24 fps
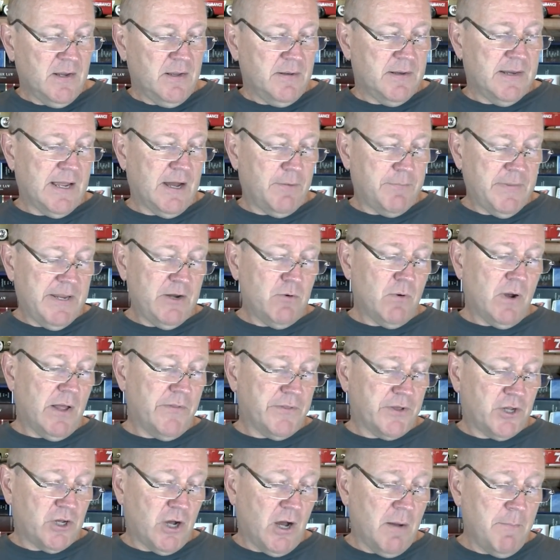Now, meanwhile,
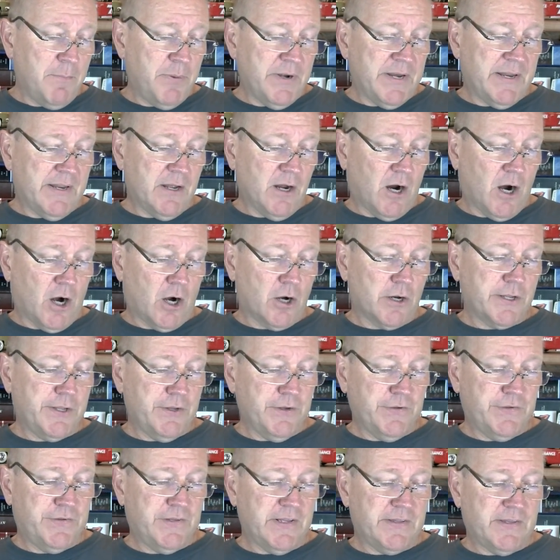the company
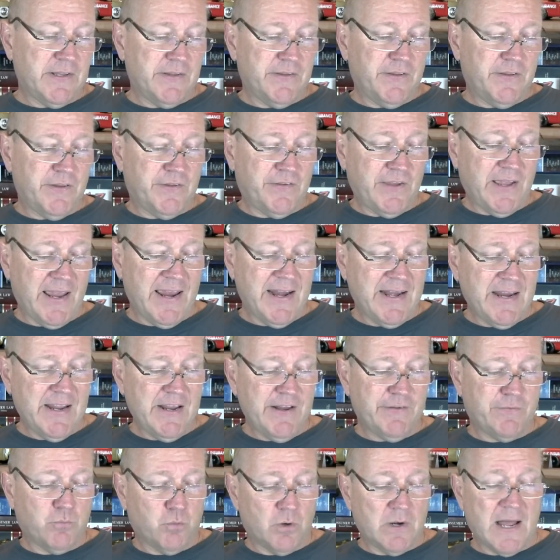argues that the
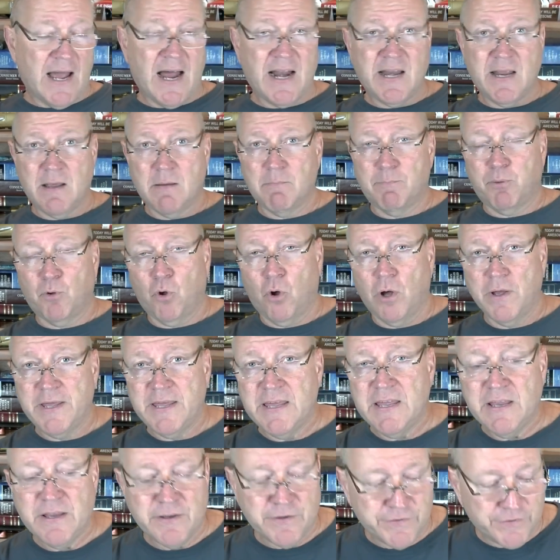detainees were not
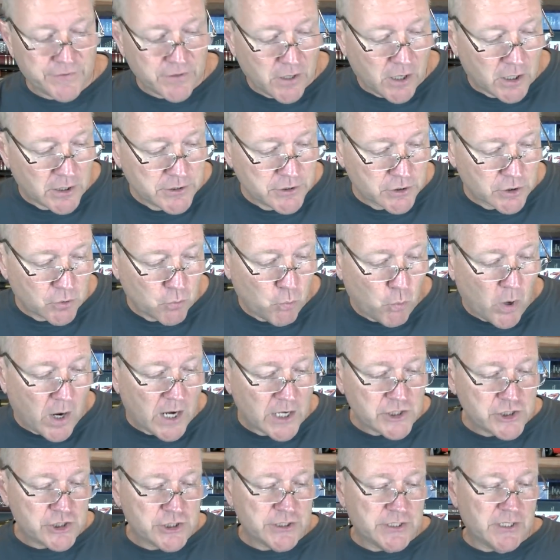employees under
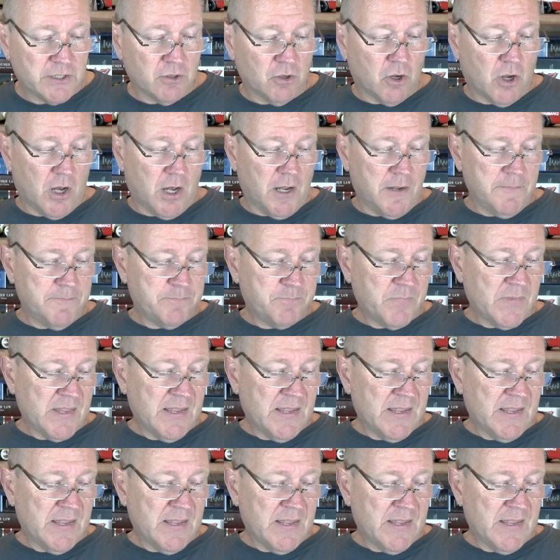Washington law